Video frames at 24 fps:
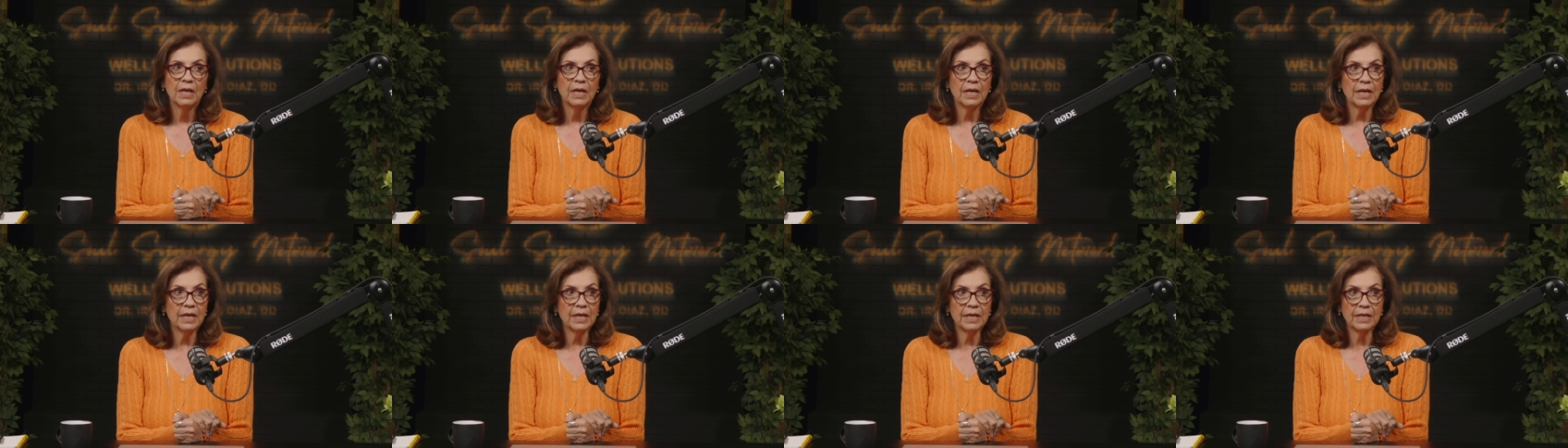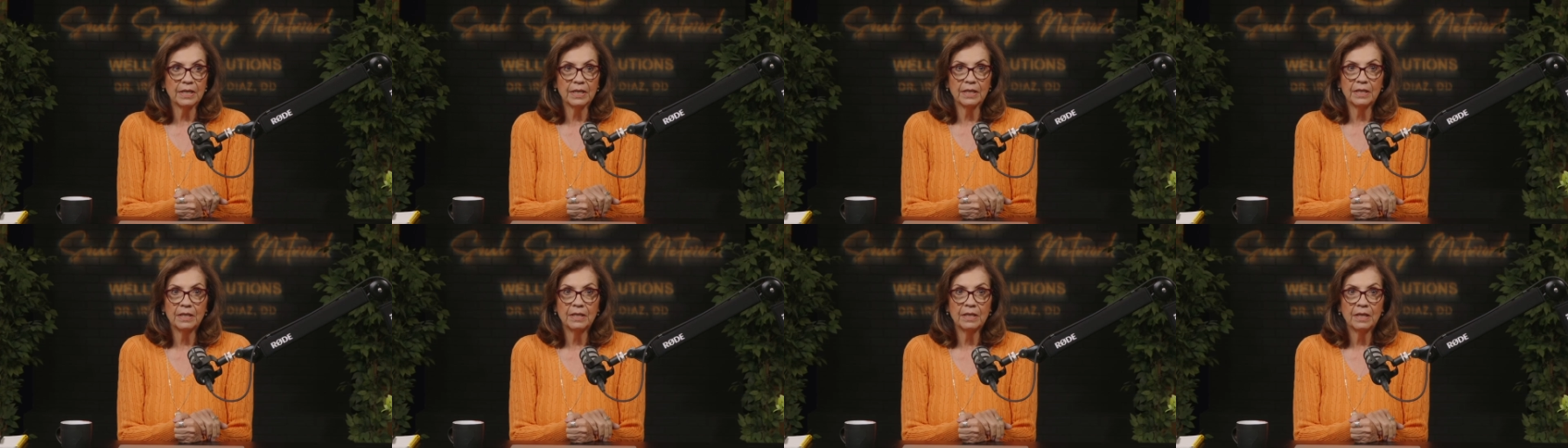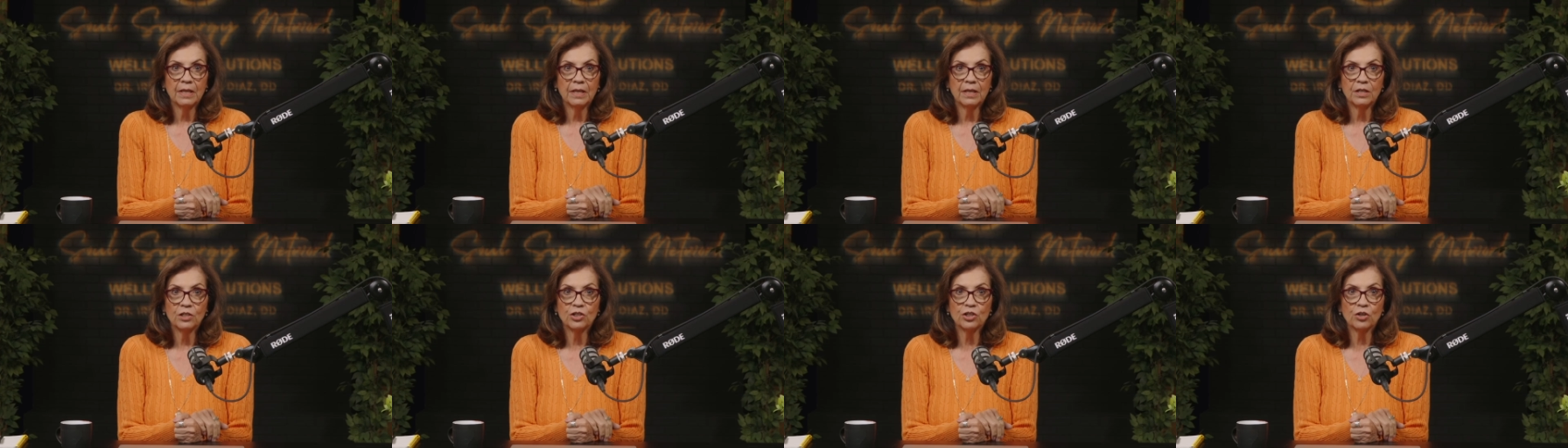It can
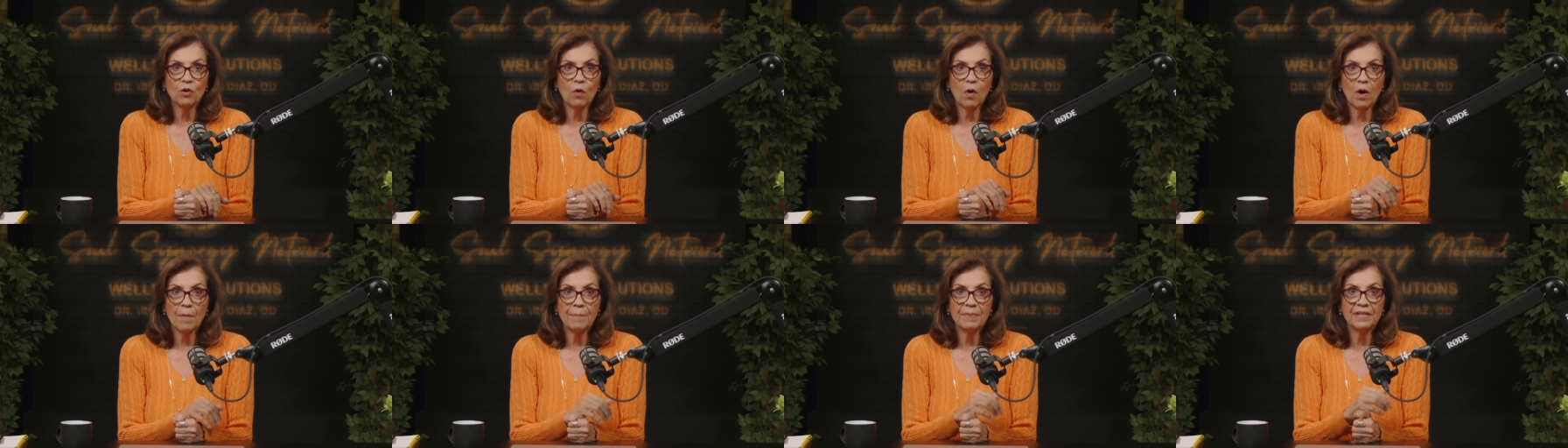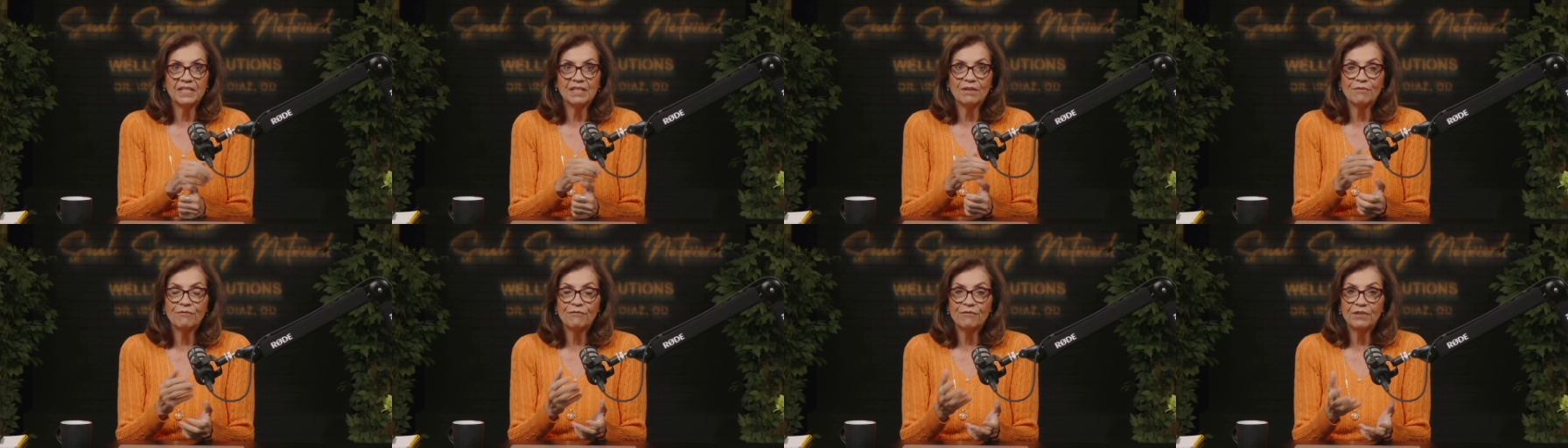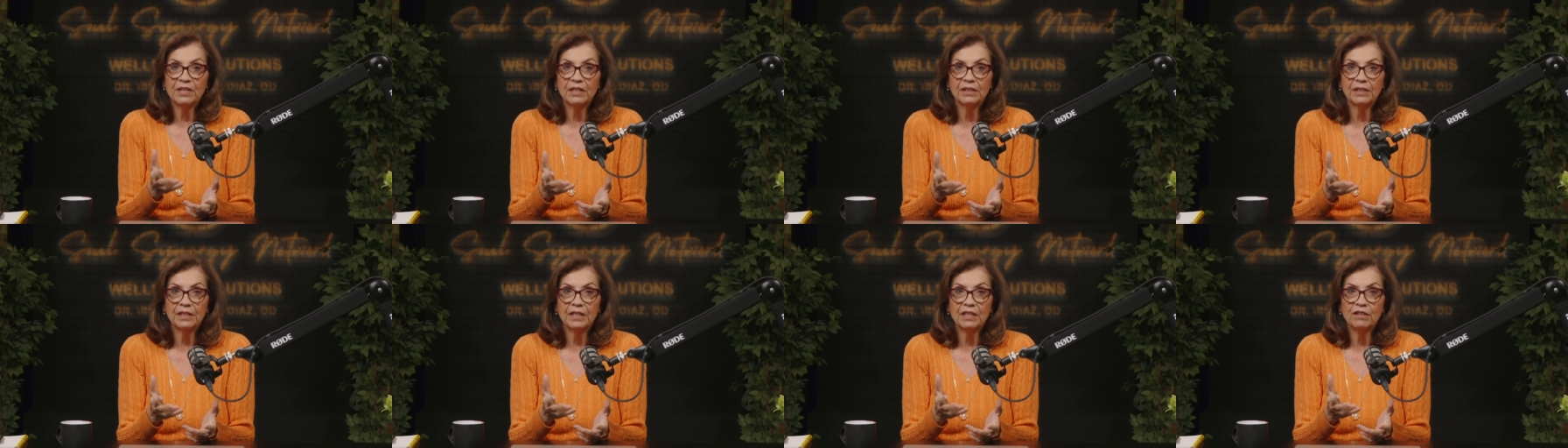show up as a
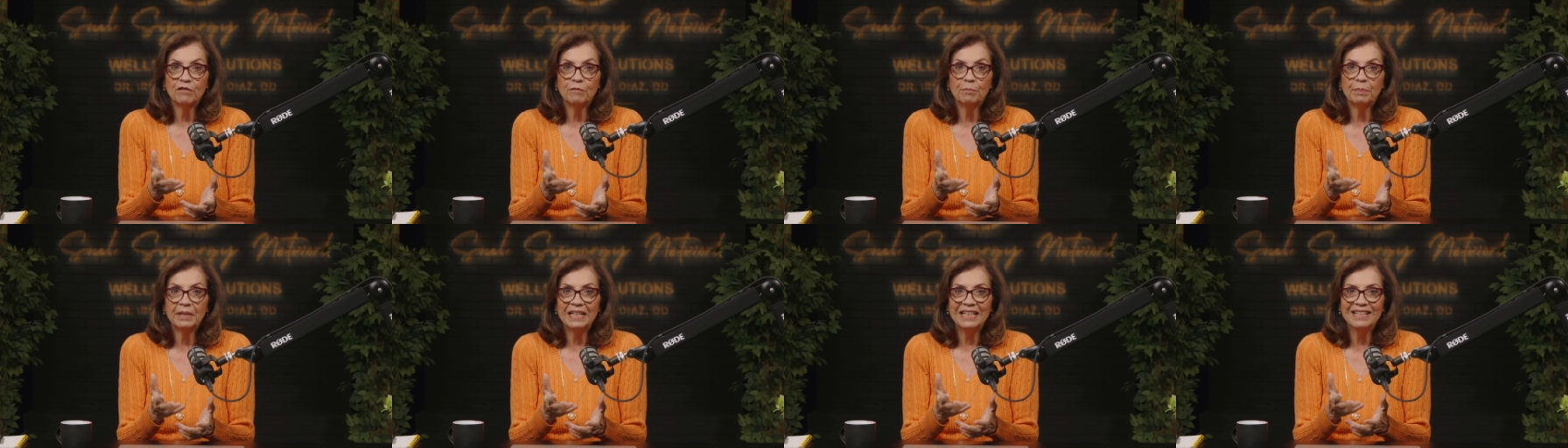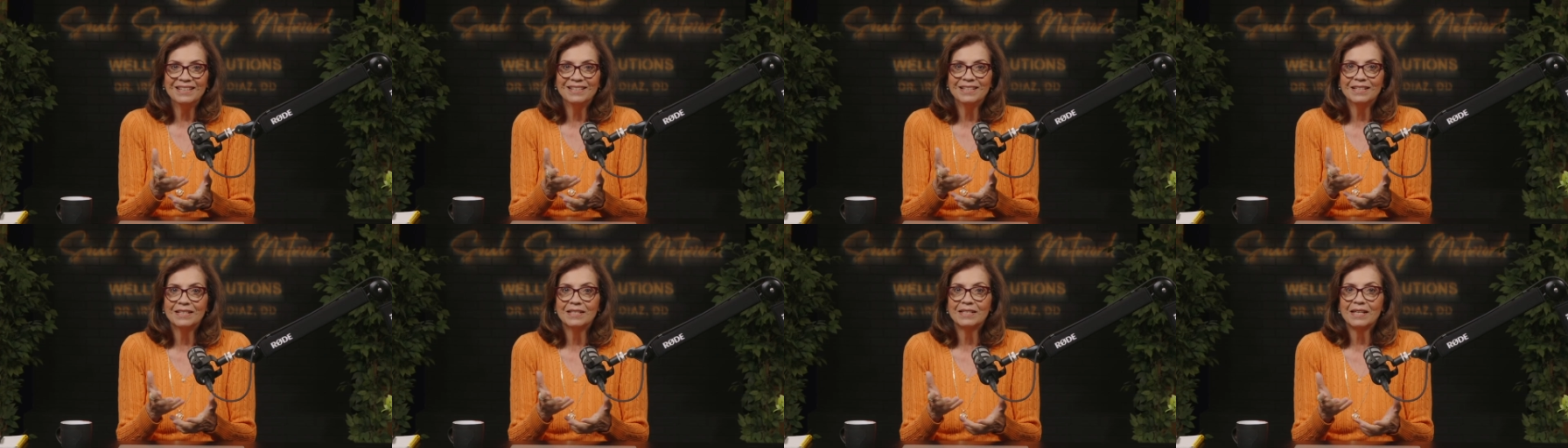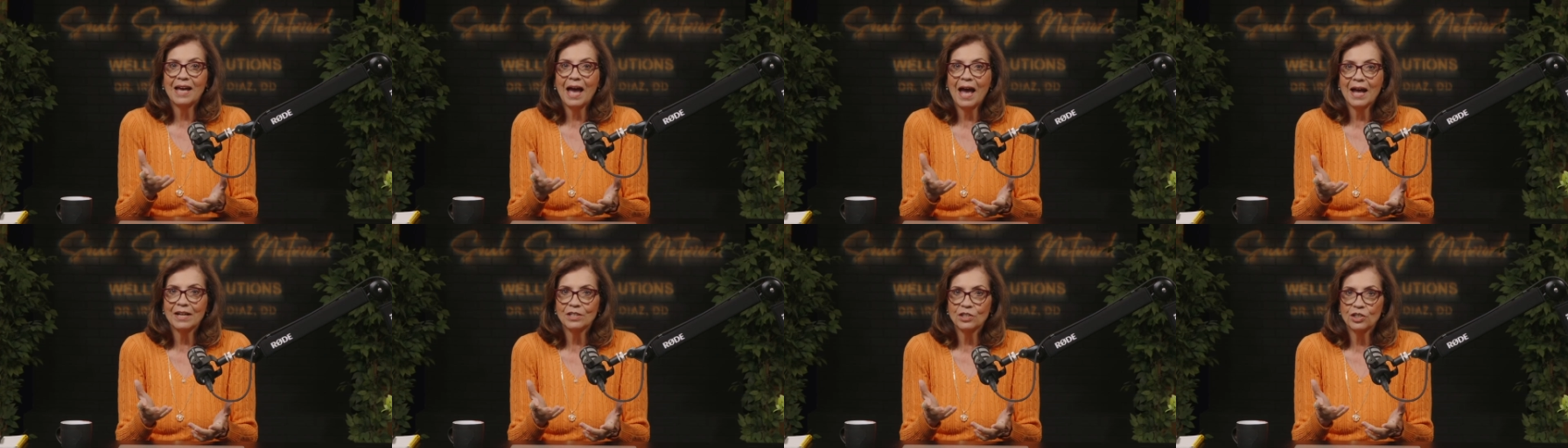feeling of being
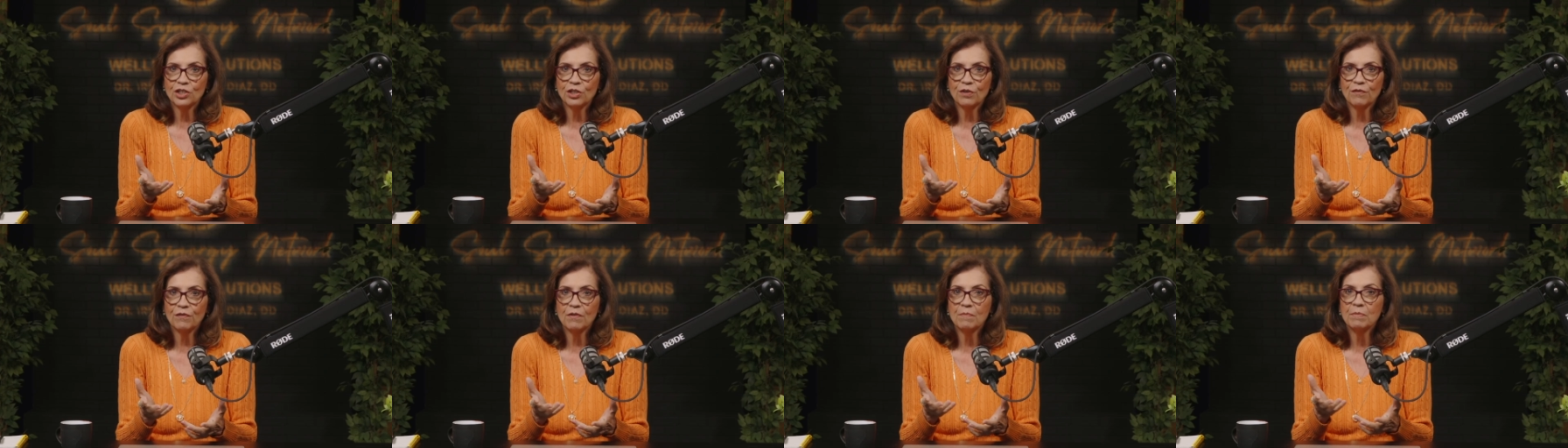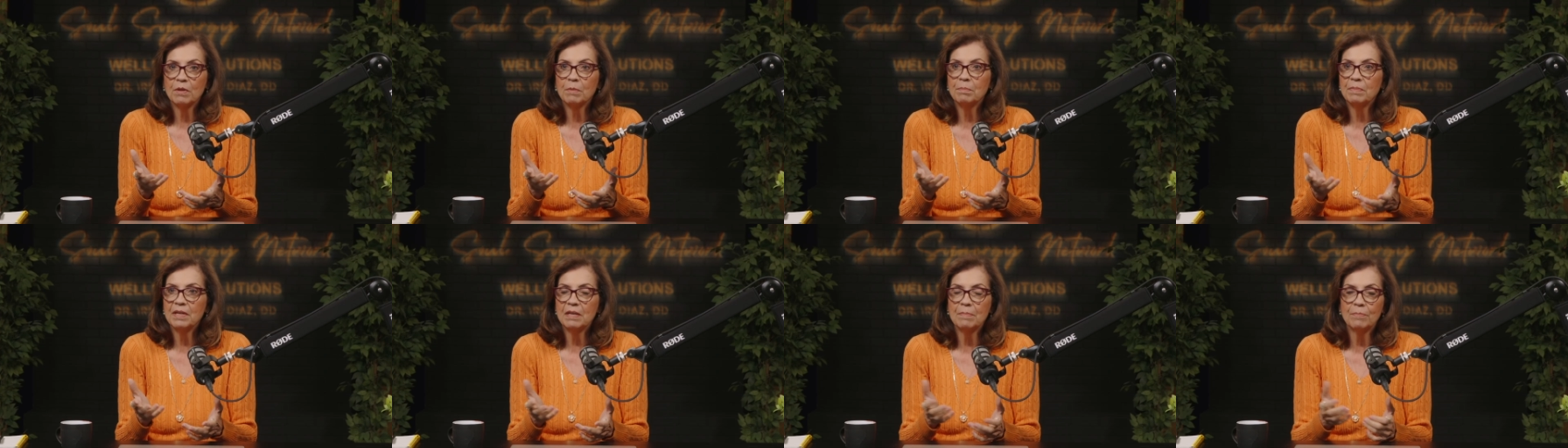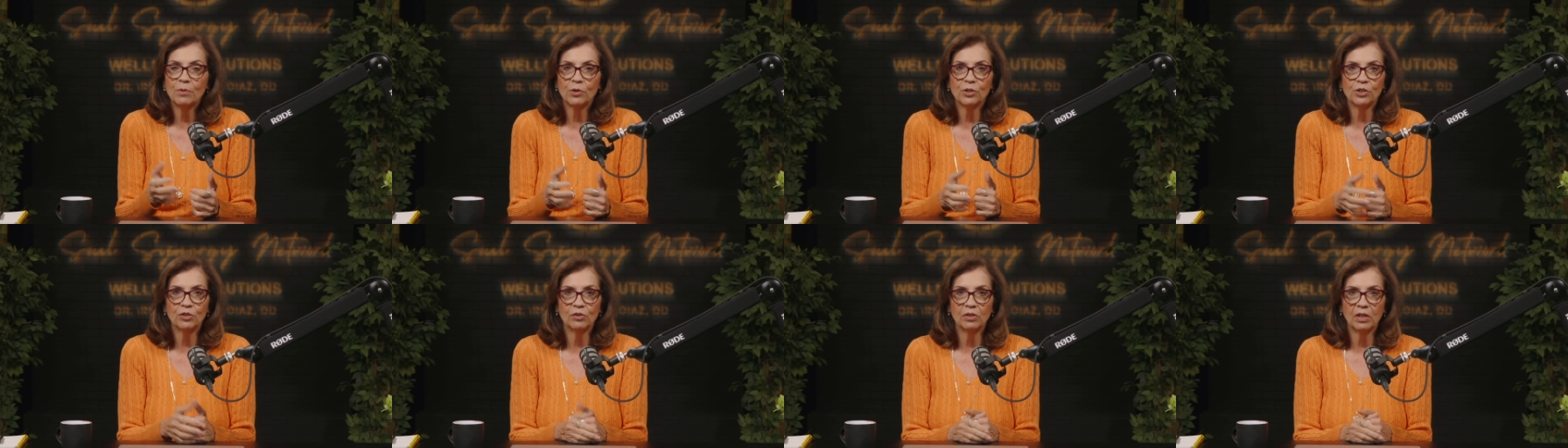detached from the
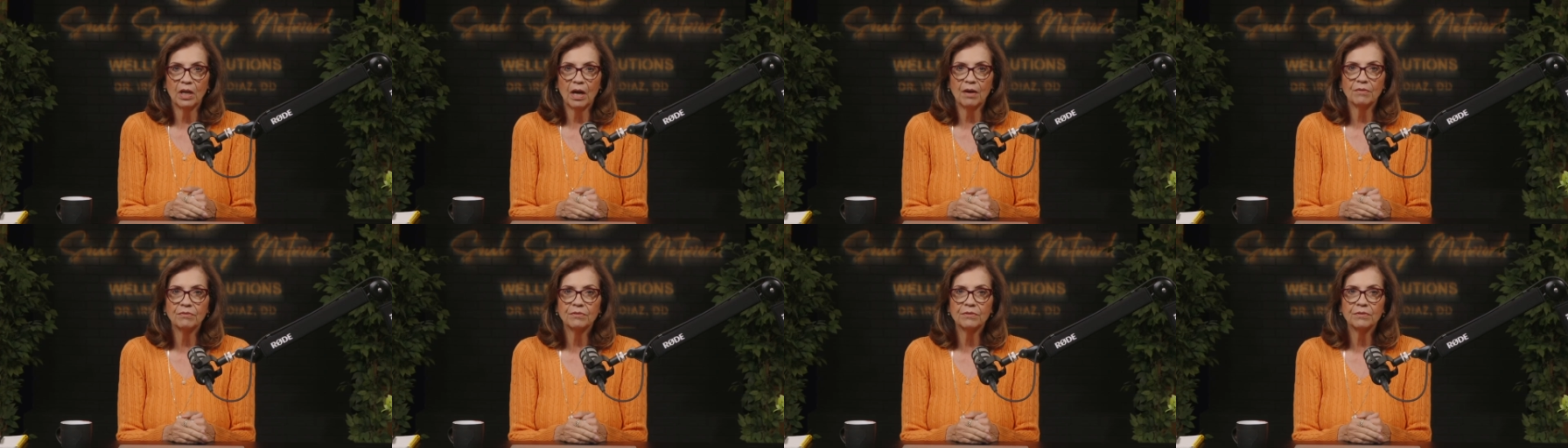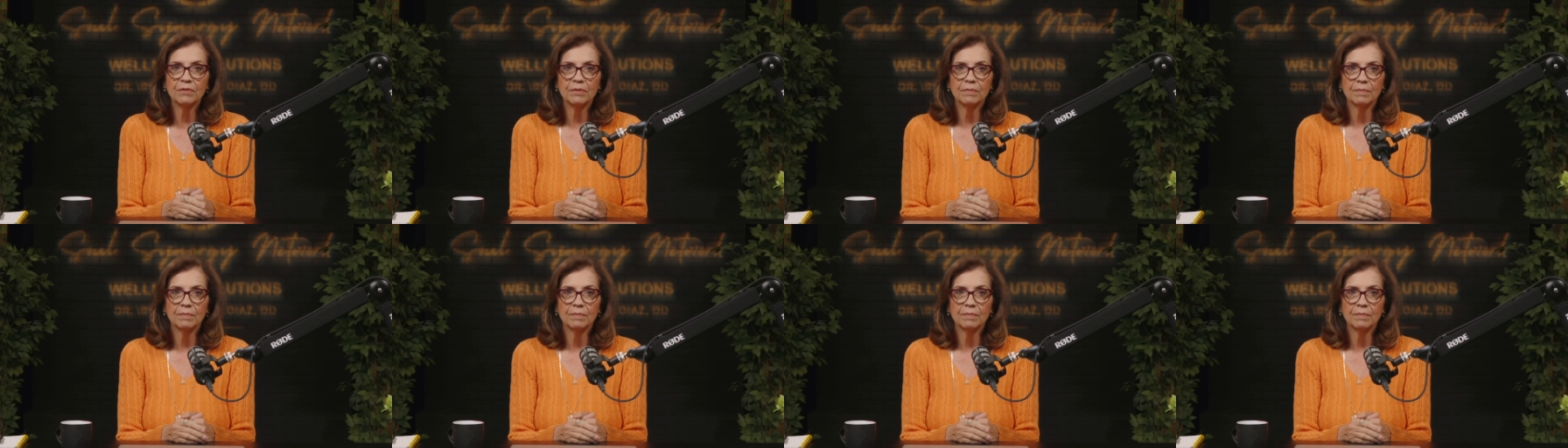people you love,